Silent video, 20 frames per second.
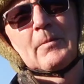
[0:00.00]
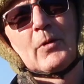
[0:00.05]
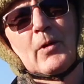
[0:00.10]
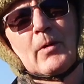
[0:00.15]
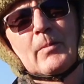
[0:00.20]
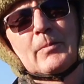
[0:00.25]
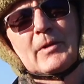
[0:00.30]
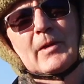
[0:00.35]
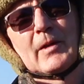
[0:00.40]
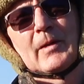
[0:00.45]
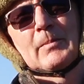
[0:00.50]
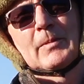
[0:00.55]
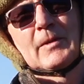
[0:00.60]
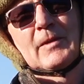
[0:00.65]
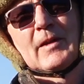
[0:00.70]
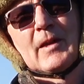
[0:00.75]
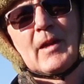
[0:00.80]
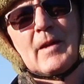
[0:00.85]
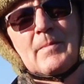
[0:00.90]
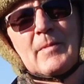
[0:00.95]
popped up
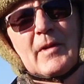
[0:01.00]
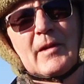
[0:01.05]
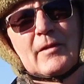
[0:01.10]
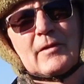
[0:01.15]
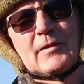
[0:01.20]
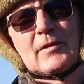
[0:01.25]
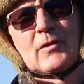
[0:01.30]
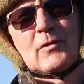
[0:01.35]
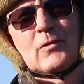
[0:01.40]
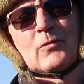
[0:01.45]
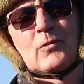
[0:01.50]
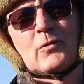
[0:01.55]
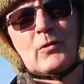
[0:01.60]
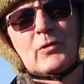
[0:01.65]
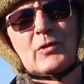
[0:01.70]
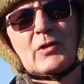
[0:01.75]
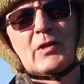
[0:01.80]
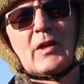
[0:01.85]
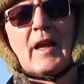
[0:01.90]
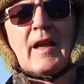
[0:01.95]
amongst
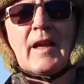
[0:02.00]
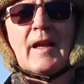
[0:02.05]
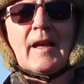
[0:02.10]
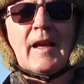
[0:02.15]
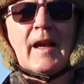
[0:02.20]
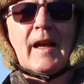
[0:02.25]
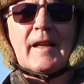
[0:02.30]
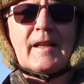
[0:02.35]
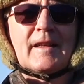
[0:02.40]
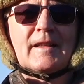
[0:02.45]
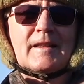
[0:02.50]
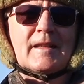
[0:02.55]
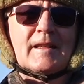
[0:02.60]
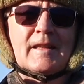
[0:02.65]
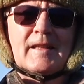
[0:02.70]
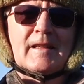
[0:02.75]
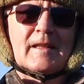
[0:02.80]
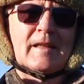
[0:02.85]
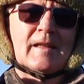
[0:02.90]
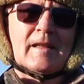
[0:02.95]
gorse. And
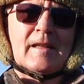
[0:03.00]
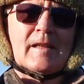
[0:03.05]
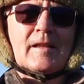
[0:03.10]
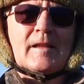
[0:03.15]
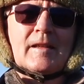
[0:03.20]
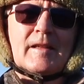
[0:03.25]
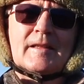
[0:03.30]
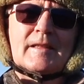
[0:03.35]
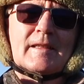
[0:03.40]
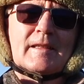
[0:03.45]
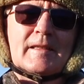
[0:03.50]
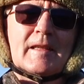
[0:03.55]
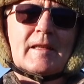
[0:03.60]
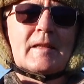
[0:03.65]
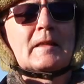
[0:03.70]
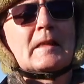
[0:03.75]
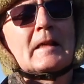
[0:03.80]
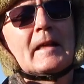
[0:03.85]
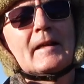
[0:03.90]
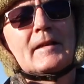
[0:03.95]
indeed, this is the
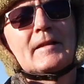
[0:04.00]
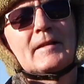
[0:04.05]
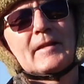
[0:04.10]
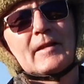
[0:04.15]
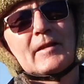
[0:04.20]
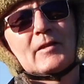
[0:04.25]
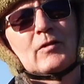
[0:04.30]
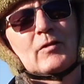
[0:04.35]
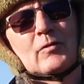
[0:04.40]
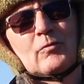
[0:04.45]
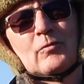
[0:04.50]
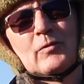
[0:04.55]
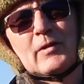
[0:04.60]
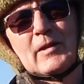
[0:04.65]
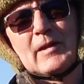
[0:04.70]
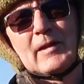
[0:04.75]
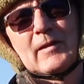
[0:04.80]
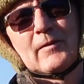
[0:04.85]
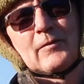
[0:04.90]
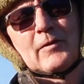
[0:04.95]
tactics
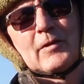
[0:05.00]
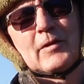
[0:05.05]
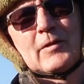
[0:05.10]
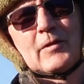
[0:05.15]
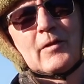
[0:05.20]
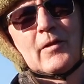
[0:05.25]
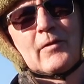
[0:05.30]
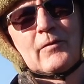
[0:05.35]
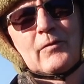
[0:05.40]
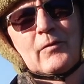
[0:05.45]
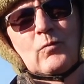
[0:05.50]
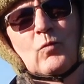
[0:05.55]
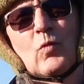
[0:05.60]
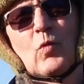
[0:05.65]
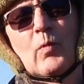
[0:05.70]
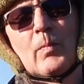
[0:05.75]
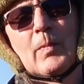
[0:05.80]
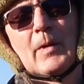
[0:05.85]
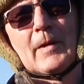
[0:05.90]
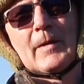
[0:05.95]
really for the Dartford
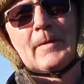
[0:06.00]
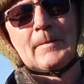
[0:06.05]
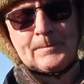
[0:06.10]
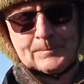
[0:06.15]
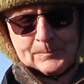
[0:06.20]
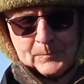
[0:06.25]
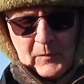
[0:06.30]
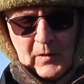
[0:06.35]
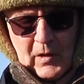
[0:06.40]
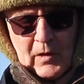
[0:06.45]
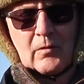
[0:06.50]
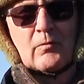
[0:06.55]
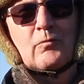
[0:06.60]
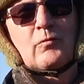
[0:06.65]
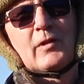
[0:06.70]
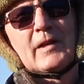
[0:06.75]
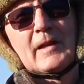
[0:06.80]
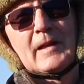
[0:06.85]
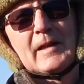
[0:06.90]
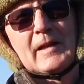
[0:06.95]
Warbler.
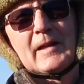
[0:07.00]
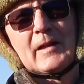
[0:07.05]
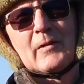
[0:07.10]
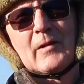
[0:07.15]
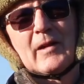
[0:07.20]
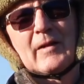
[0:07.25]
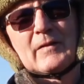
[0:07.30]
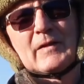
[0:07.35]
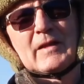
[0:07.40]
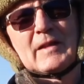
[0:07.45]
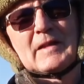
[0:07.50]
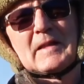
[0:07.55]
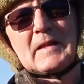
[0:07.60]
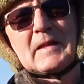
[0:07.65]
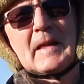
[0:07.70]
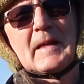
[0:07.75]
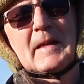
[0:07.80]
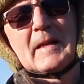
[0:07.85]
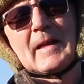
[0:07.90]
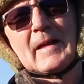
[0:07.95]
Really, you have to
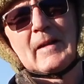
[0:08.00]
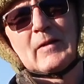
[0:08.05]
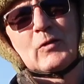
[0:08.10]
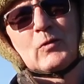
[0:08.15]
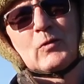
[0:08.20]
stake out